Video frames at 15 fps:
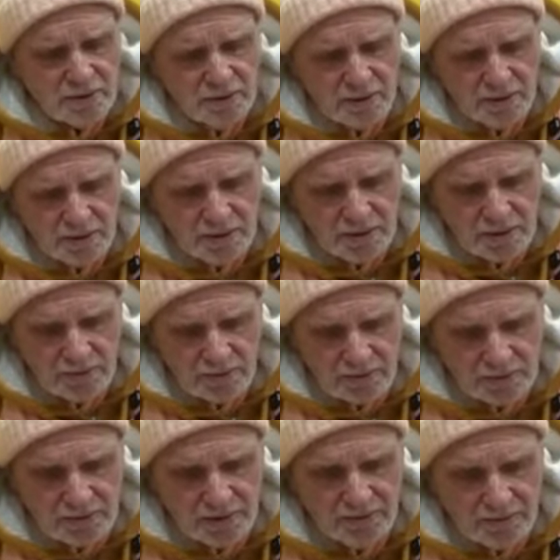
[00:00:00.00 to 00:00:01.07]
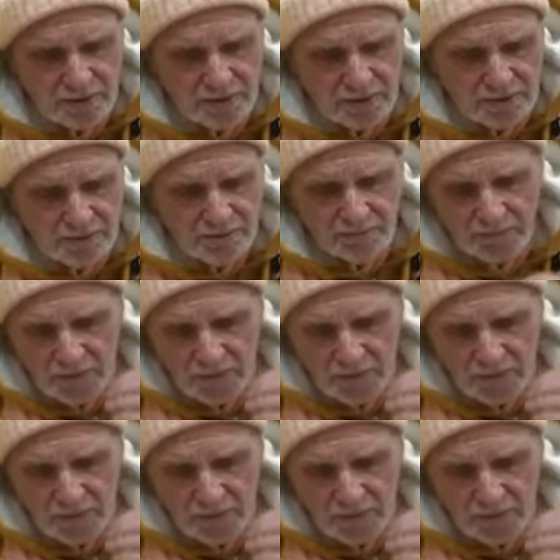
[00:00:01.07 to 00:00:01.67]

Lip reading: I think his name is, Devadatta.